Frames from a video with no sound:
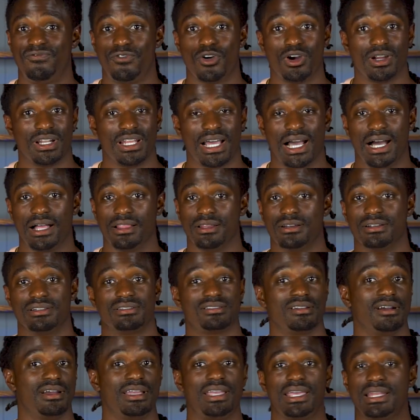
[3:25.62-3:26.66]
four
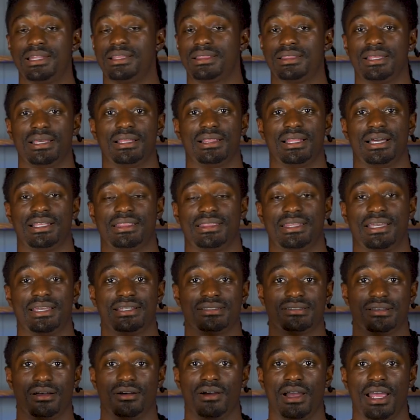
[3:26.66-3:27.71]
dollars or anything like
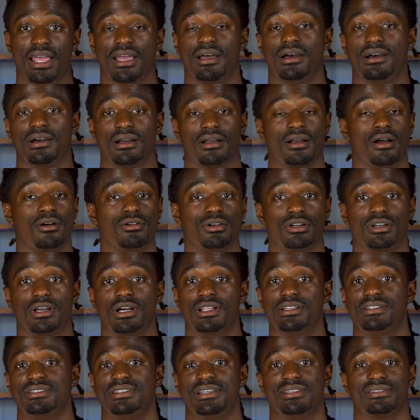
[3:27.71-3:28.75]
that. So uh,
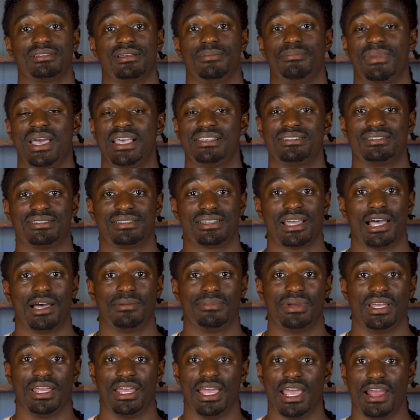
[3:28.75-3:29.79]
Coca-Cola does an amazing
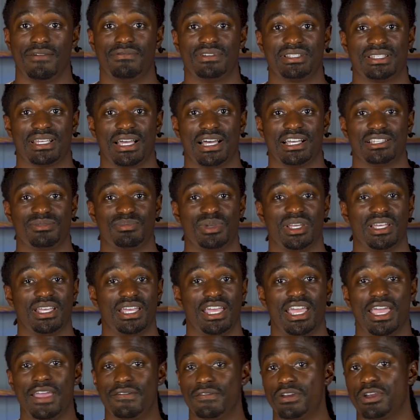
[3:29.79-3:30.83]
job at advertisement.
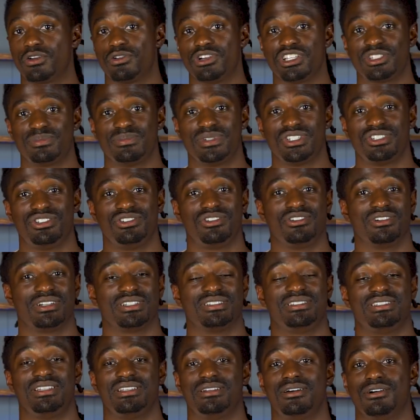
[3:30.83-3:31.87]
Every Christmas, you're
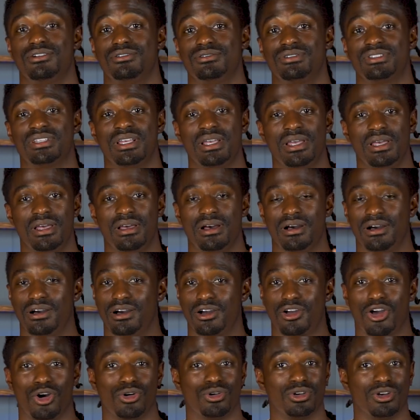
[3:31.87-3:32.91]
going to see those
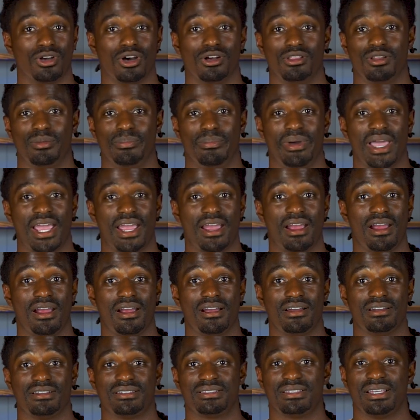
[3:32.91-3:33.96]
uh, Coca-Cola
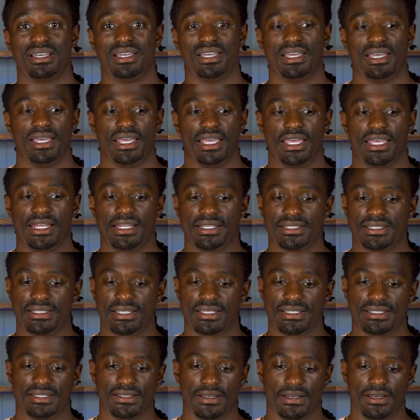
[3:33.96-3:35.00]
bears, and it's
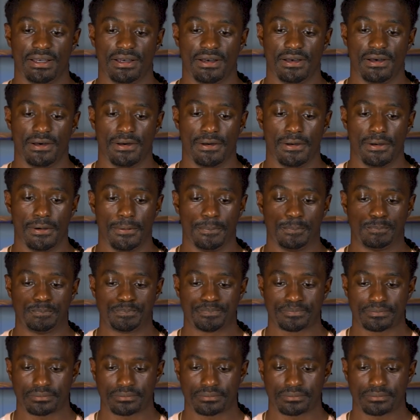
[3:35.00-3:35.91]
it's a um,